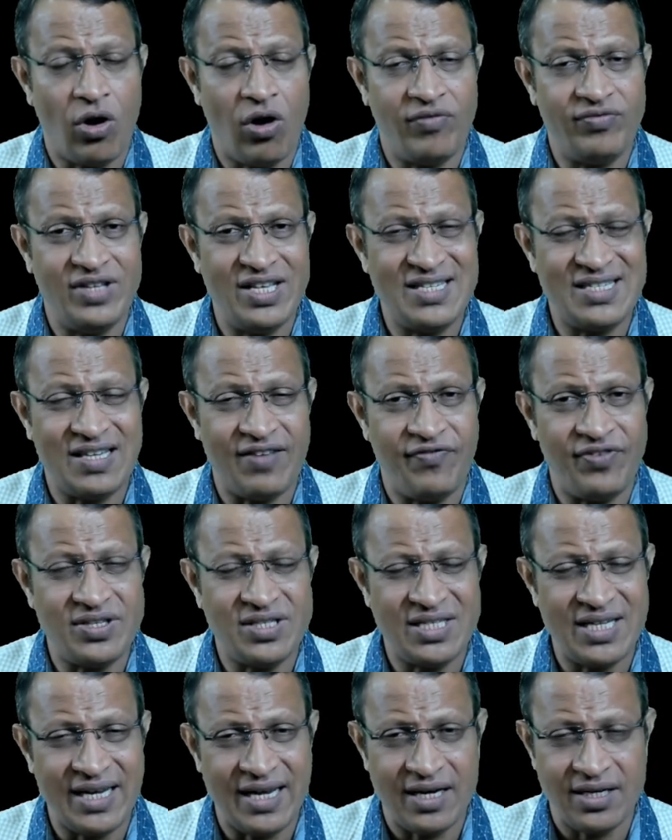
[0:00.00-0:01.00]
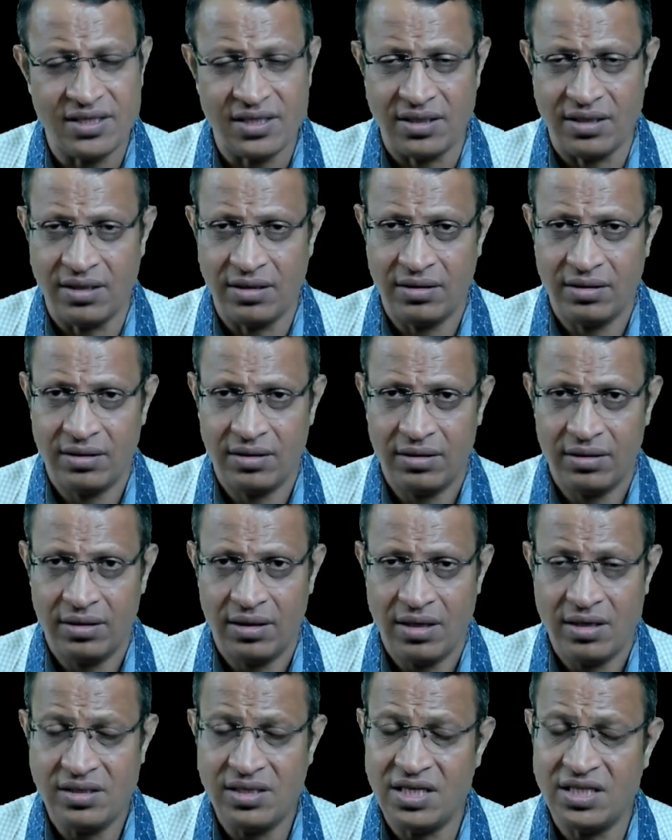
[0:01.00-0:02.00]
of the sophisticated
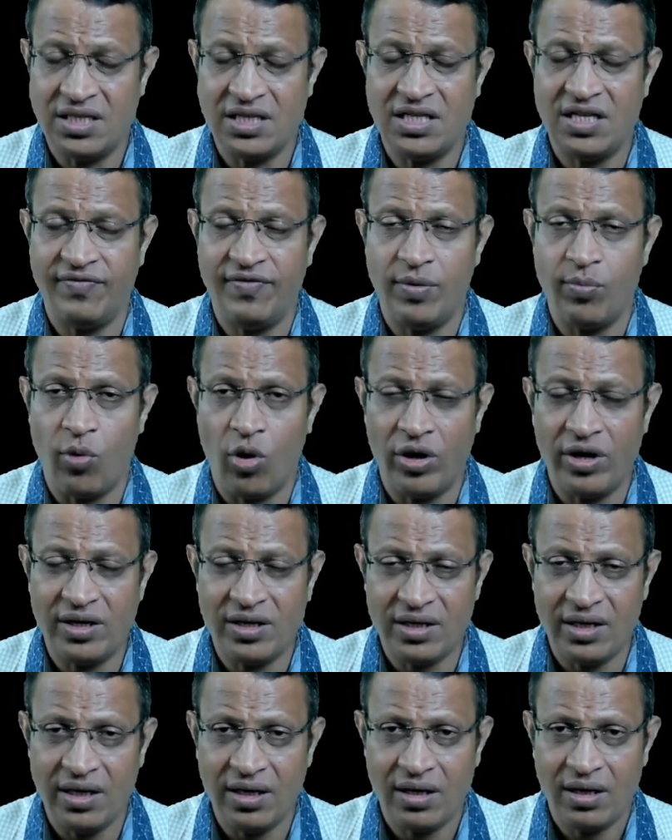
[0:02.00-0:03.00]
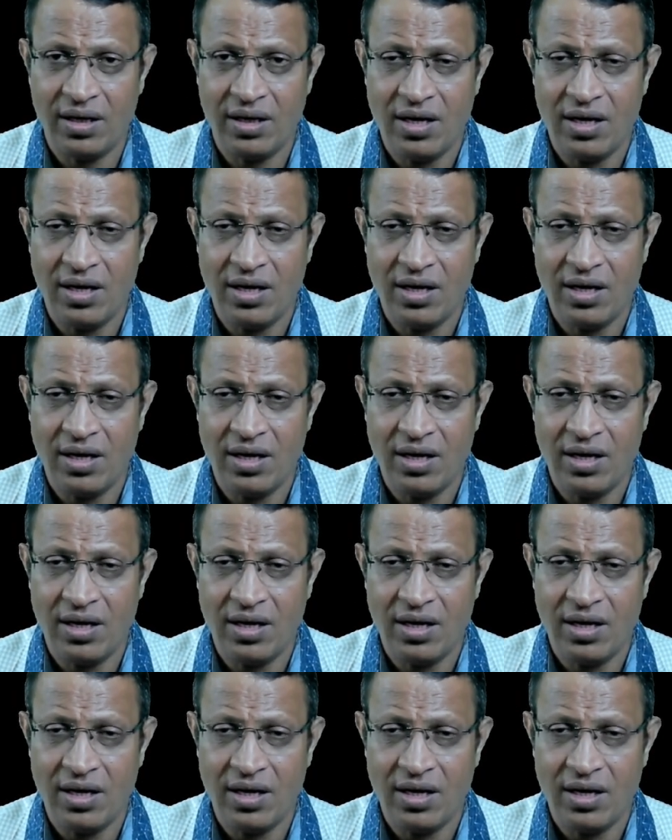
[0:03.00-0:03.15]
CCTV monitoring,